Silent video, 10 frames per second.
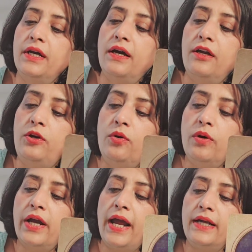
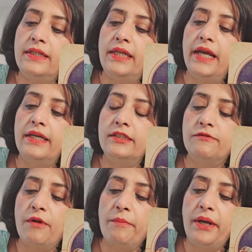look at things
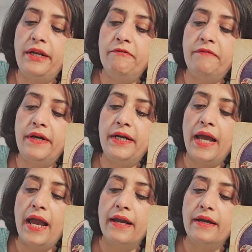from a different
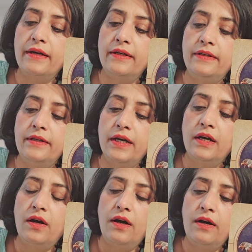angle,
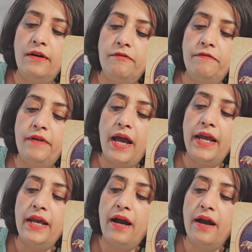
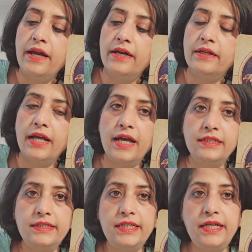fly higher and
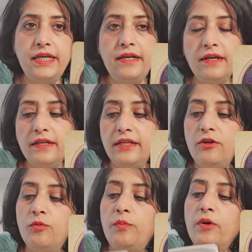see
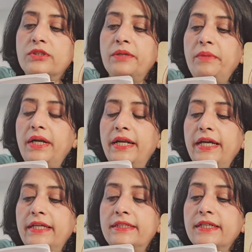new
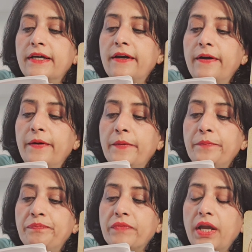possibilities.
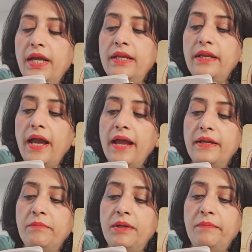In
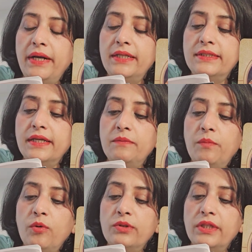animal medicine,
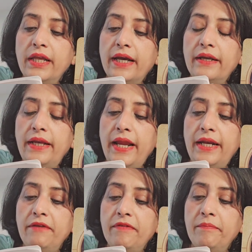both
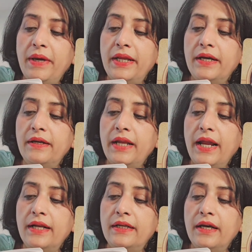Native American
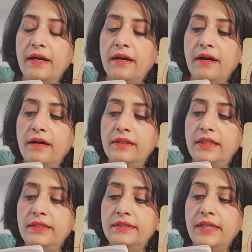and
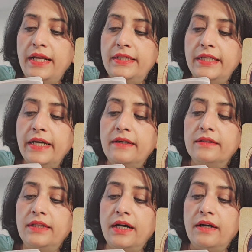the Celtic,
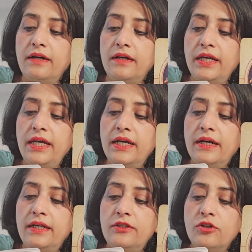the
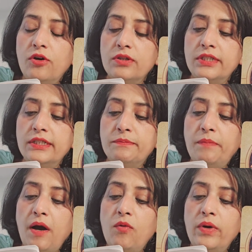Eagle draws his
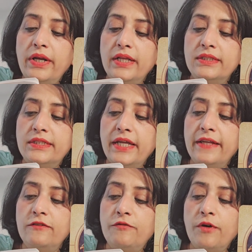power and
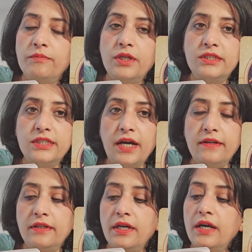strength from the
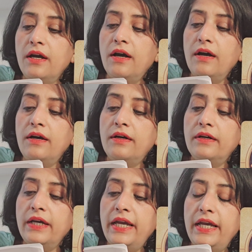sun.
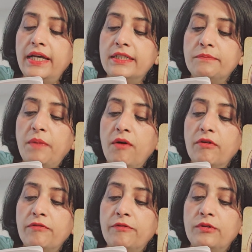He is
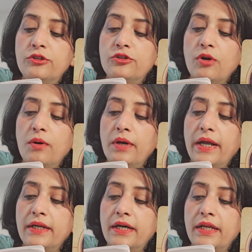powerful, strong
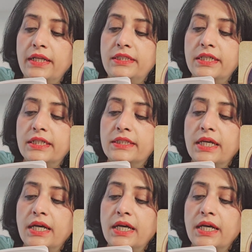and courageous,